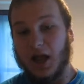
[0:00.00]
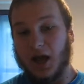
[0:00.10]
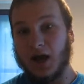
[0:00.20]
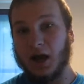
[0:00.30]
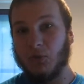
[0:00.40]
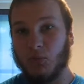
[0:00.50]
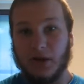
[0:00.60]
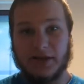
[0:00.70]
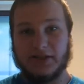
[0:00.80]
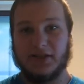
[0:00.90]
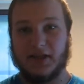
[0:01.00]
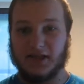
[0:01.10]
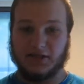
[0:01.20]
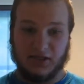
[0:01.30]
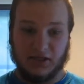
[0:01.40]
What is
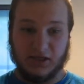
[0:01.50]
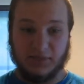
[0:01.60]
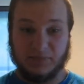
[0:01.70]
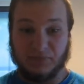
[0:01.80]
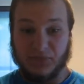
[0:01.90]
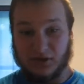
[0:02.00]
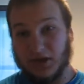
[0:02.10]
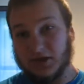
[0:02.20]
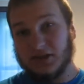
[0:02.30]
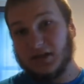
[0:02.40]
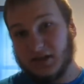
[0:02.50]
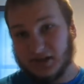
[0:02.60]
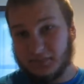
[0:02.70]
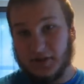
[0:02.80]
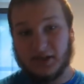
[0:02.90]
Destiny? Destiny
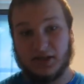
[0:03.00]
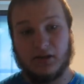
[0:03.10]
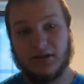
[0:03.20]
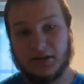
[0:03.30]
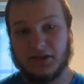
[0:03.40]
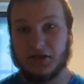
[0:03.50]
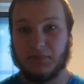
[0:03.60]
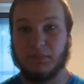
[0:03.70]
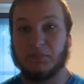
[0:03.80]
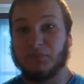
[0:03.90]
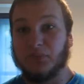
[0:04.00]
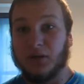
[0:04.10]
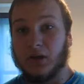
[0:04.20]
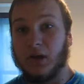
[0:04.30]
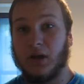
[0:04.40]
is basically, it's a
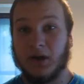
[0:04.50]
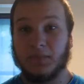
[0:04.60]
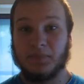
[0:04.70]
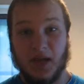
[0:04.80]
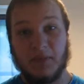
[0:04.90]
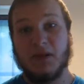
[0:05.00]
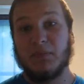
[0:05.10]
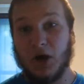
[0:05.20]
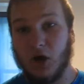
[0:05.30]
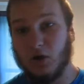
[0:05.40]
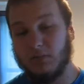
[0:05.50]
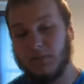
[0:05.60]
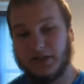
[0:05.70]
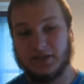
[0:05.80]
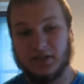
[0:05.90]
MMO,
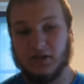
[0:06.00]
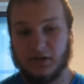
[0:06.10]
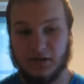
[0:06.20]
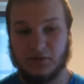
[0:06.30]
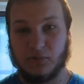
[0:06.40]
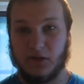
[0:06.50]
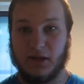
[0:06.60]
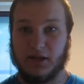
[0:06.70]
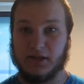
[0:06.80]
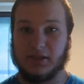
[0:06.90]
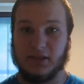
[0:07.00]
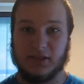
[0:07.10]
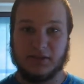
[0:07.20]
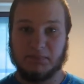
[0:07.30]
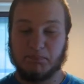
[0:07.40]
basically, is what it is.
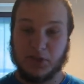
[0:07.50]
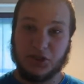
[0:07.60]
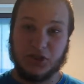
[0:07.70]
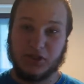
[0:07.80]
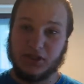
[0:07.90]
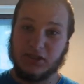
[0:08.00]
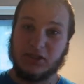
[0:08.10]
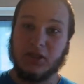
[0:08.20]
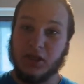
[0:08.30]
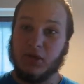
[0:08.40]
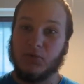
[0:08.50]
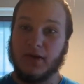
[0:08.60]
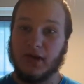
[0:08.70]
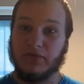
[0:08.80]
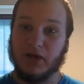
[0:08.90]
It's Bungie's
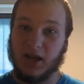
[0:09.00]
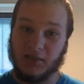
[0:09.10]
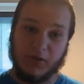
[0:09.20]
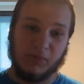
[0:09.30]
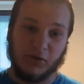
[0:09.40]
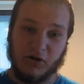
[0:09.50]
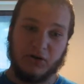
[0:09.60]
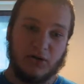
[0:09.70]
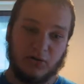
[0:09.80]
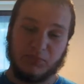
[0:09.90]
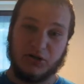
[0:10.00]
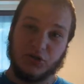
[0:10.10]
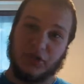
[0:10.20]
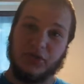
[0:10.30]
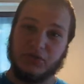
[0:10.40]
way of an MMO.
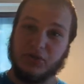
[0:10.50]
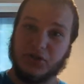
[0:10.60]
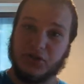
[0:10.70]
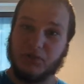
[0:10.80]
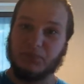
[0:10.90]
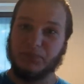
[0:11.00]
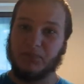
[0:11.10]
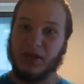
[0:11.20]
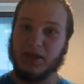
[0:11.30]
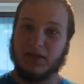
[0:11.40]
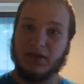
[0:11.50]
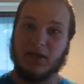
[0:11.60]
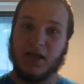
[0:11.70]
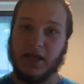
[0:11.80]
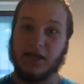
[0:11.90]
Bungie used to make
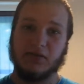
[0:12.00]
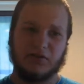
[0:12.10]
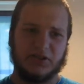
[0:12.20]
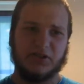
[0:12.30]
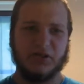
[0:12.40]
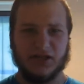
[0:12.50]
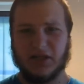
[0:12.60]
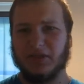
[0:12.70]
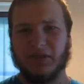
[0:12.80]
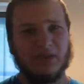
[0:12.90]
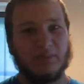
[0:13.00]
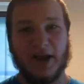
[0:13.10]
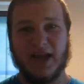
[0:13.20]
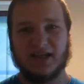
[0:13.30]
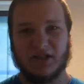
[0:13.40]
the Halo series. I think they
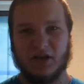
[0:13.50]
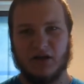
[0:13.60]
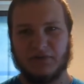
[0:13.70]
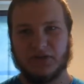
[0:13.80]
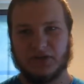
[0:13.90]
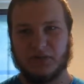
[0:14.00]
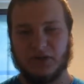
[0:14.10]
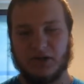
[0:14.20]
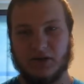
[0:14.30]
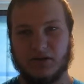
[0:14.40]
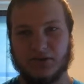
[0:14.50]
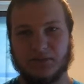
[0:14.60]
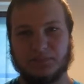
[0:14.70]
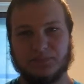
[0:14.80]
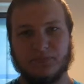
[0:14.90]
passed it off to someone else
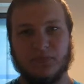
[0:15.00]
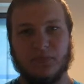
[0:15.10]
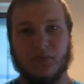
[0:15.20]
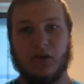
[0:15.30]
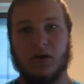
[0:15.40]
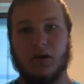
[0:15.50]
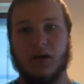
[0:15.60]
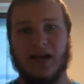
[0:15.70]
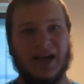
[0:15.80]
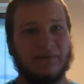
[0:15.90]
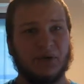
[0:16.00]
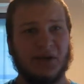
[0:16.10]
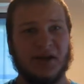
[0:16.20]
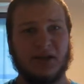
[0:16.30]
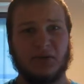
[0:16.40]
after
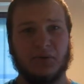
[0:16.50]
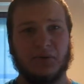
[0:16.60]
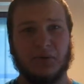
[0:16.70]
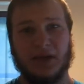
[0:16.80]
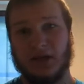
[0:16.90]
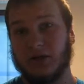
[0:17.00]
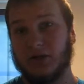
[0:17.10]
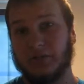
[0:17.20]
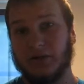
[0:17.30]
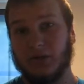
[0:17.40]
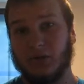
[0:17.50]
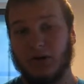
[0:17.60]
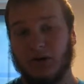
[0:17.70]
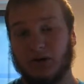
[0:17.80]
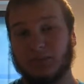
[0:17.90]
Halo 3. I could be
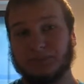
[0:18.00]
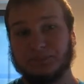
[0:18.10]
wrong.